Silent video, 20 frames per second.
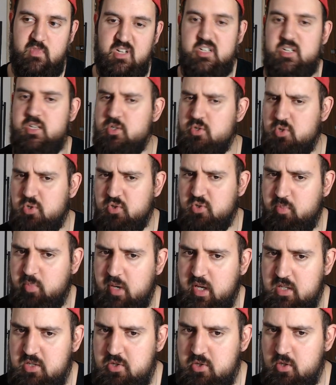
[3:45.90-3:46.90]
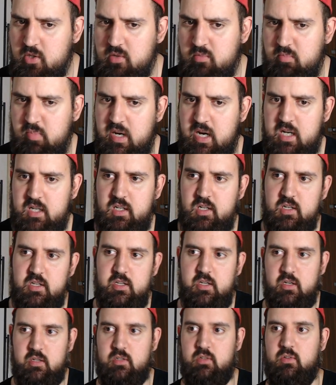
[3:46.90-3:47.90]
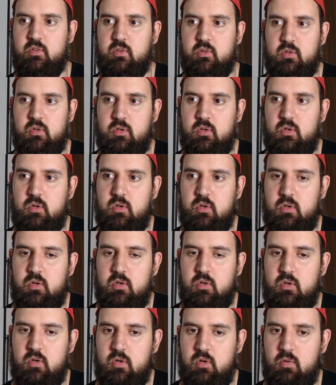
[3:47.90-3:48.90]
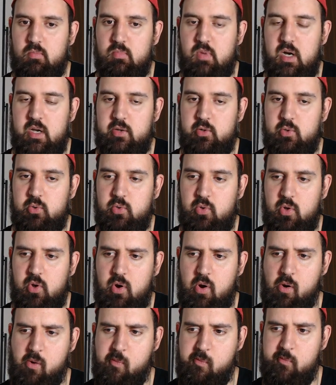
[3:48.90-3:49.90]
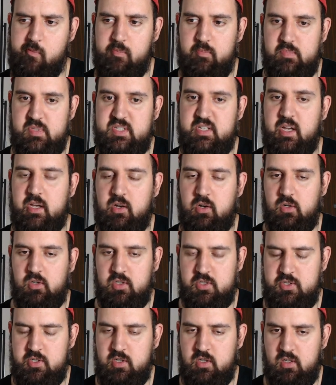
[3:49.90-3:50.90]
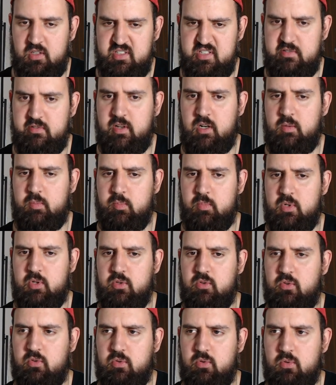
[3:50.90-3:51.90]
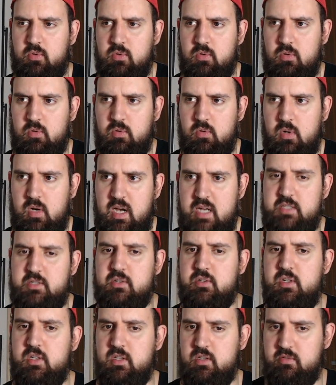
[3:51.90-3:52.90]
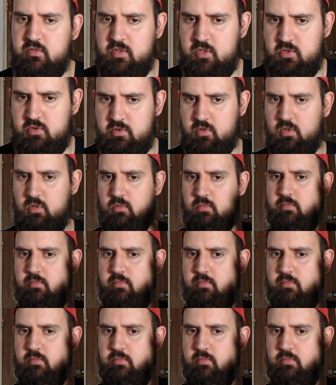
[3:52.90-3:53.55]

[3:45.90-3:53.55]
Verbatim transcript: introspection partly and my own um, psychological development as an individual.